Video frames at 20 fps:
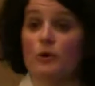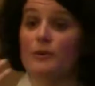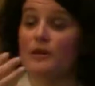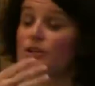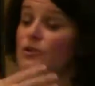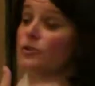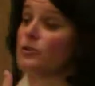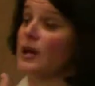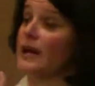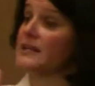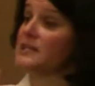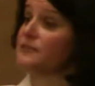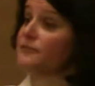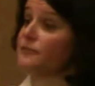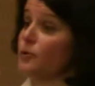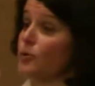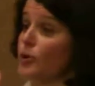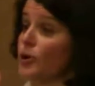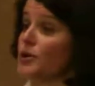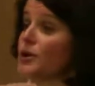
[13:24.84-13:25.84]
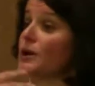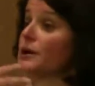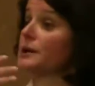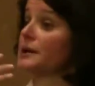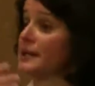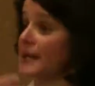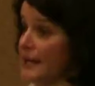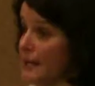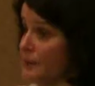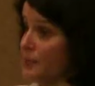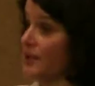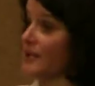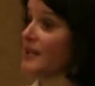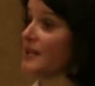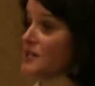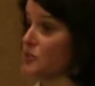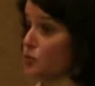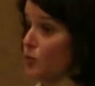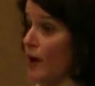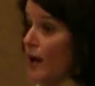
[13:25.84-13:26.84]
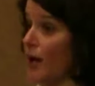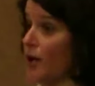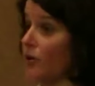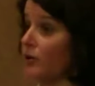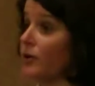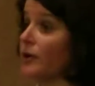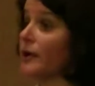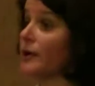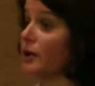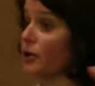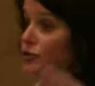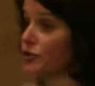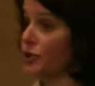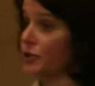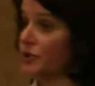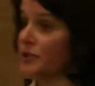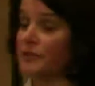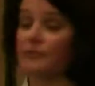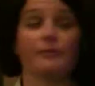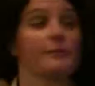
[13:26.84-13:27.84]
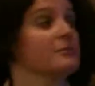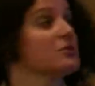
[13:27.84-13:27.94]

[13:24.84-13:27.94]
we utilize for gambling as well, an alternative from the